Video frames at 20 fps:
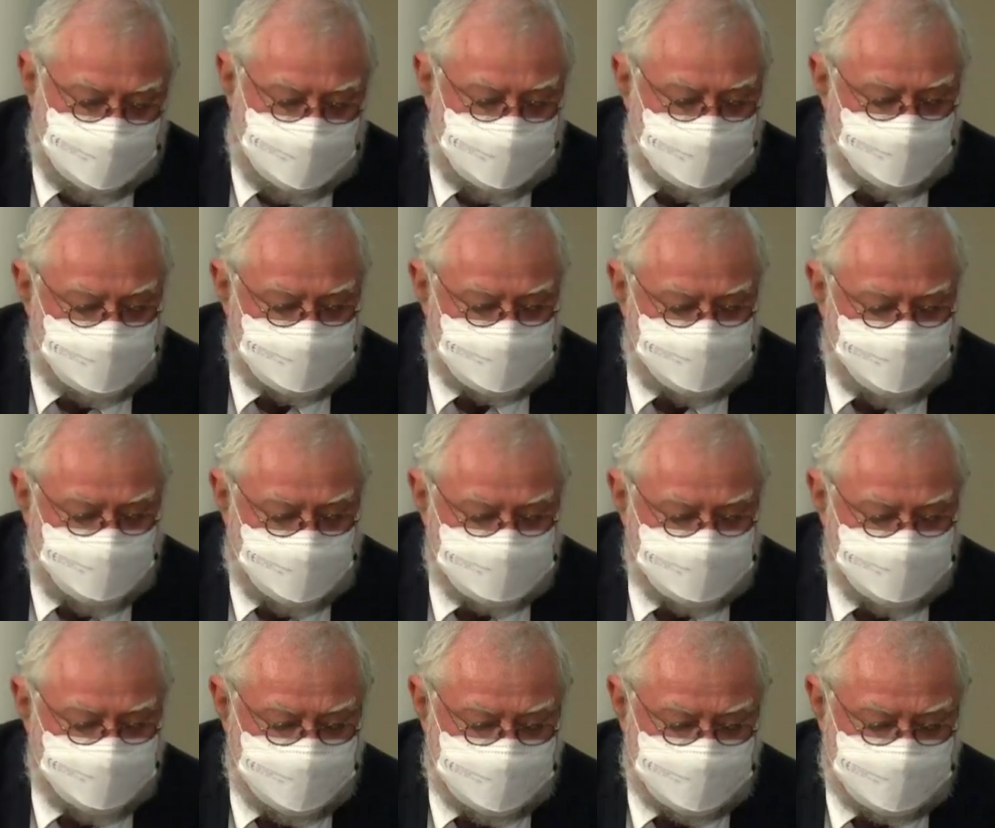it was
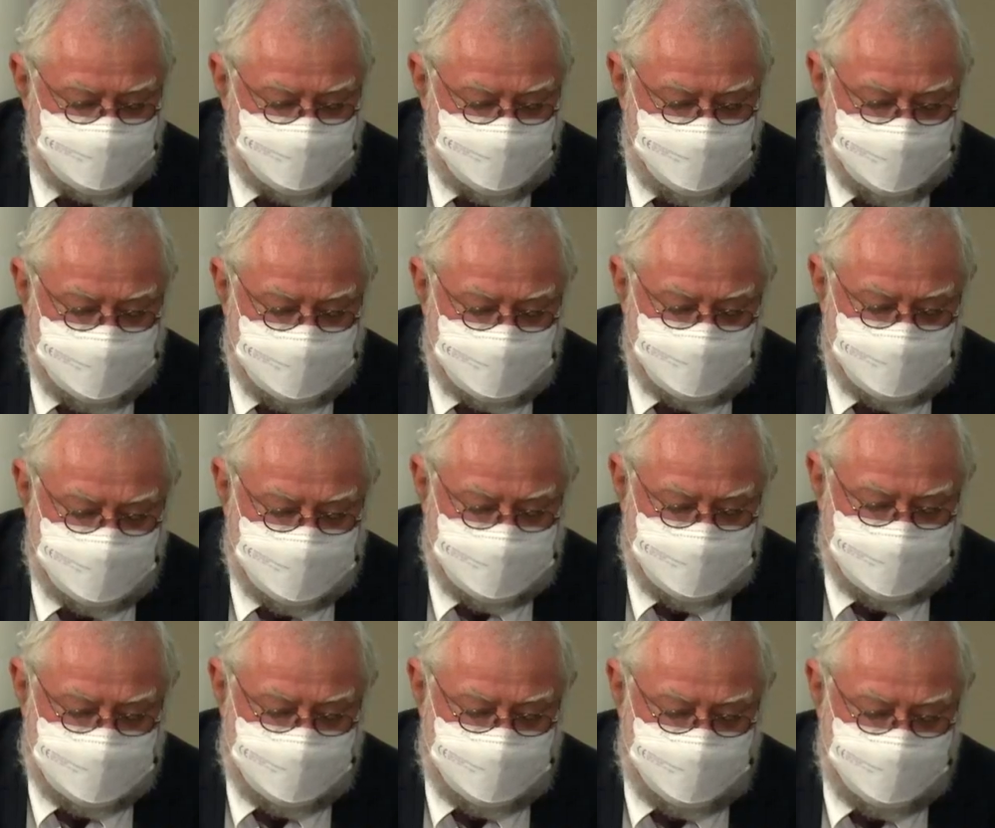possible to bring
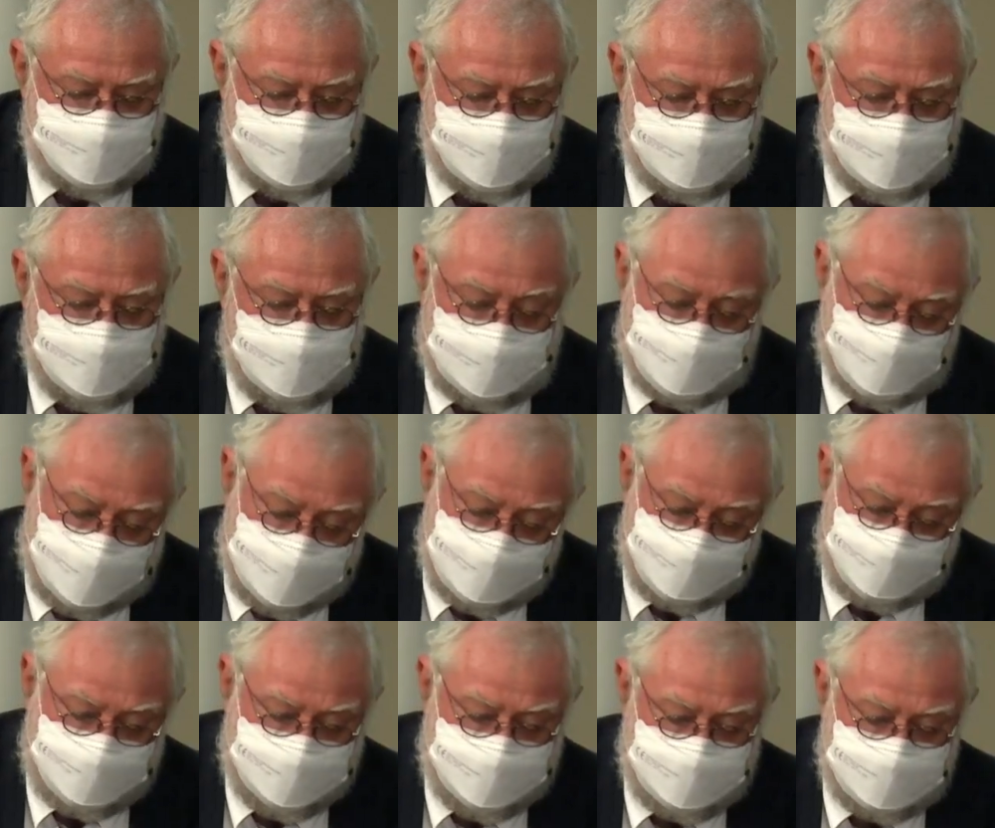together at
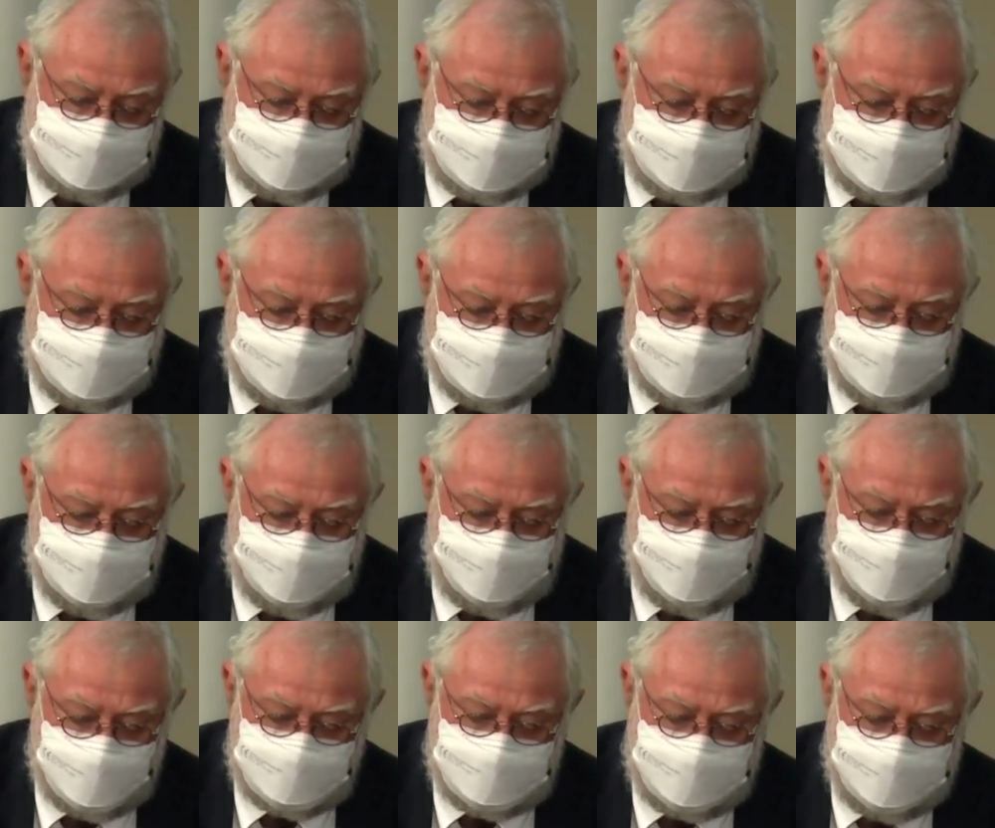one place the
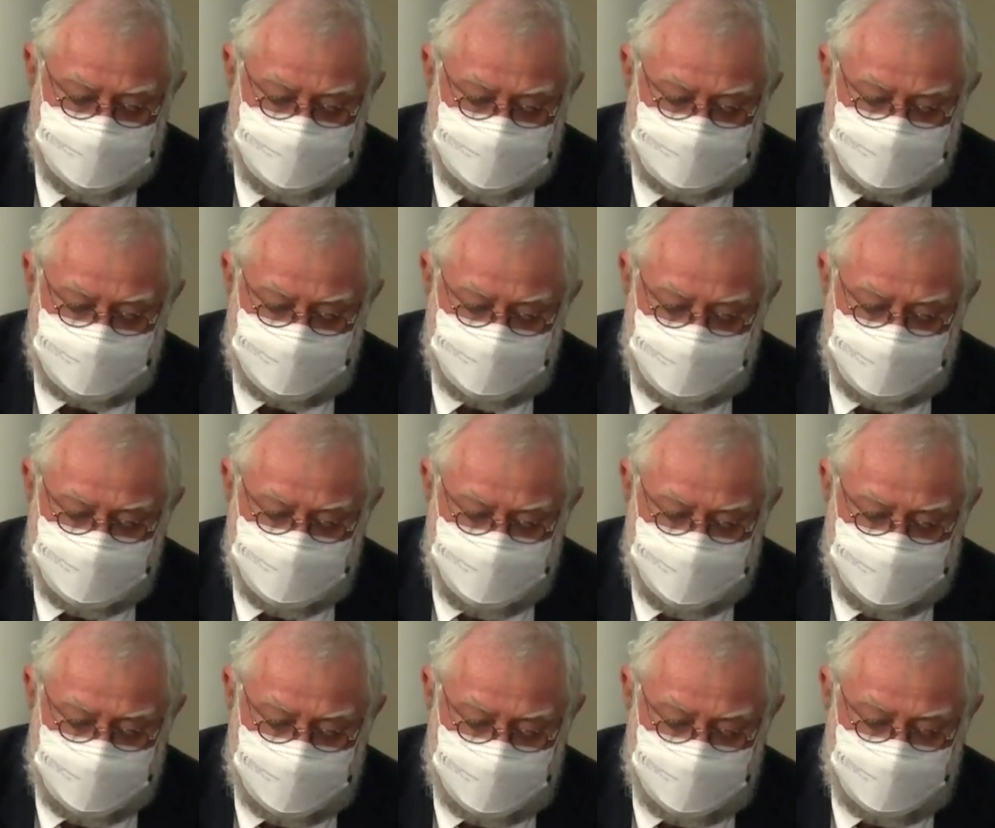future leaders of
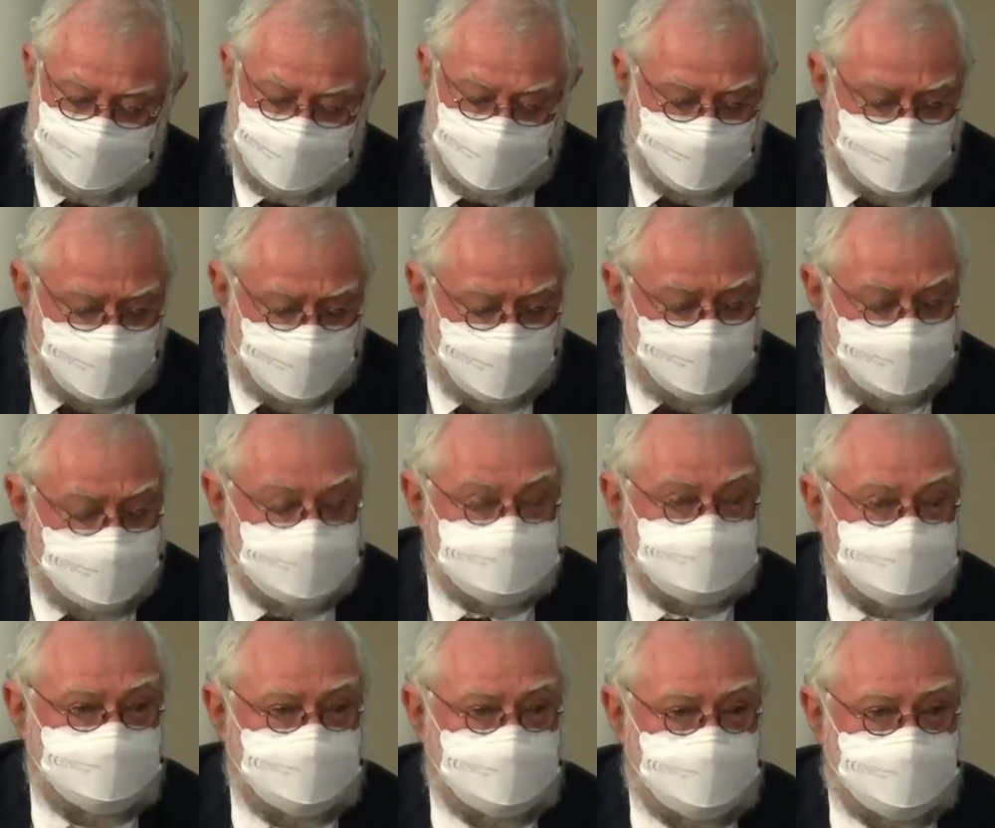Namibia from all
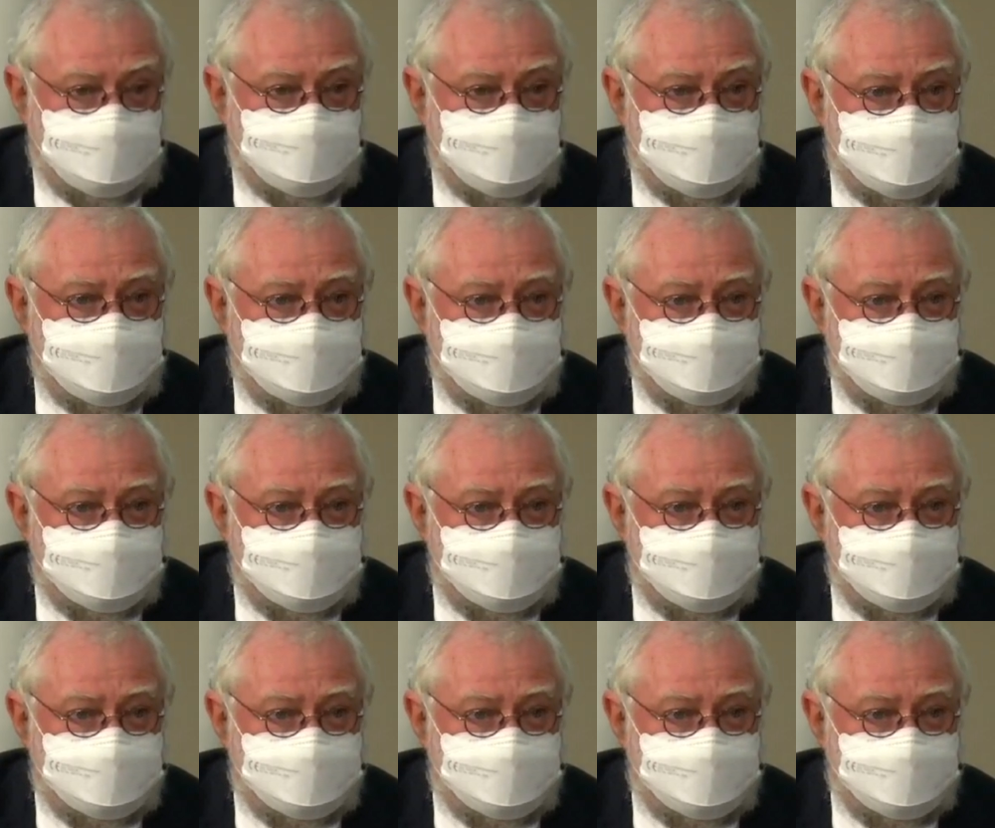parts of the country."